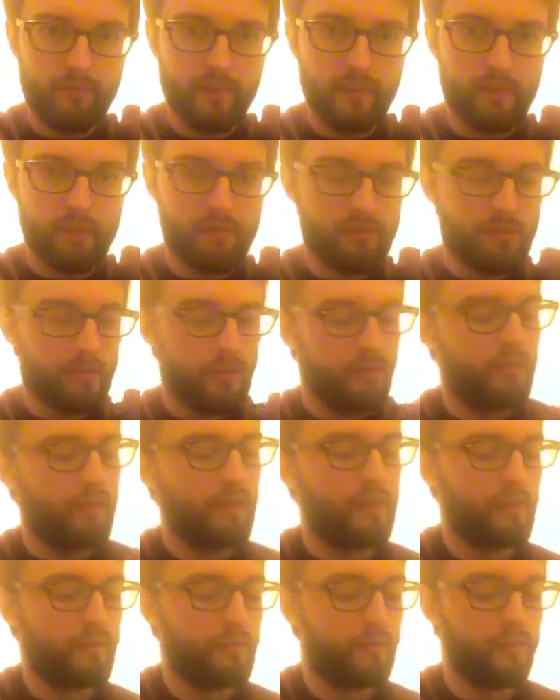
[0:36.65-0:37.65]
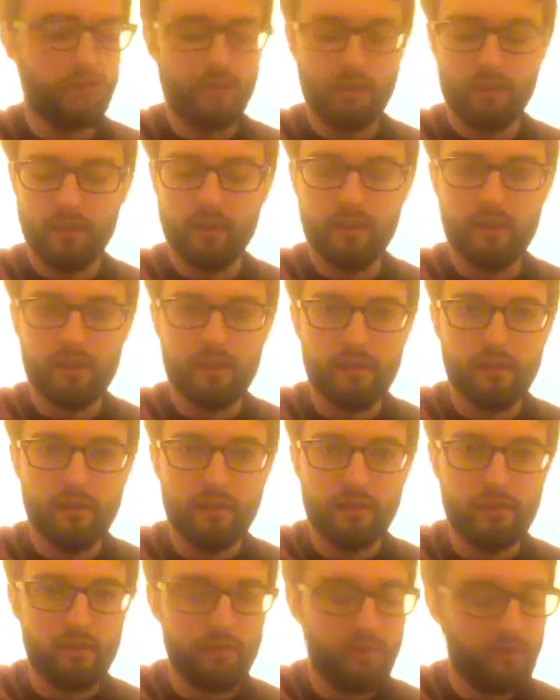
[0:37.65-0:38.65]
So it's now in the same tuning as the
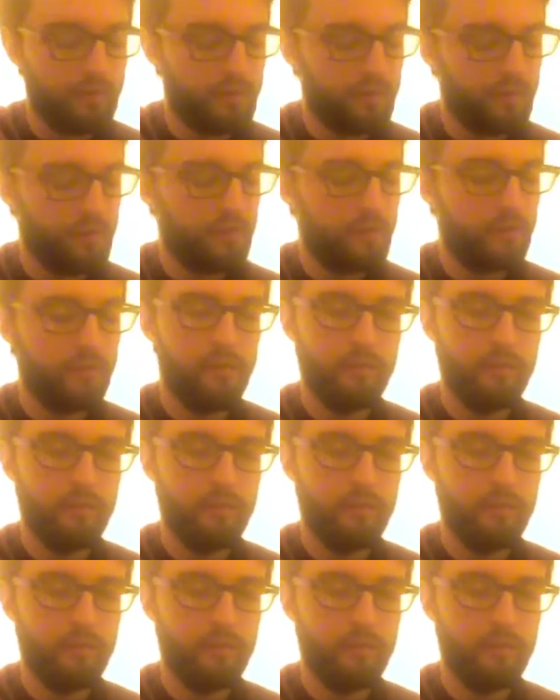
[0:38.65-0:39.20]
Tourist.